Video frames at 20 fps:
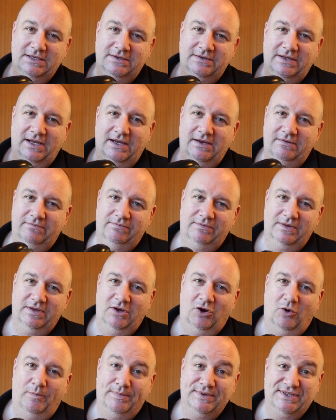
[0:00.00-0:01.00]
They're
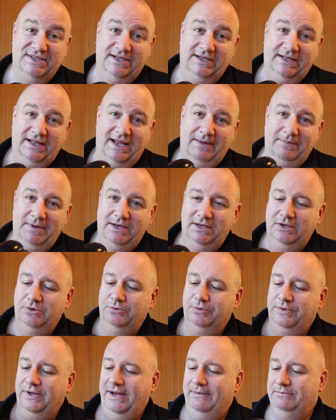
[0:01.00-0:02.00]
opposite them in
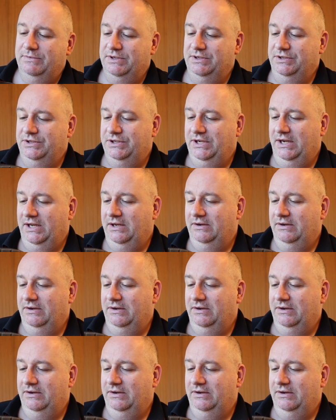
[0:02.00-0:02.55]
Northamptonshire.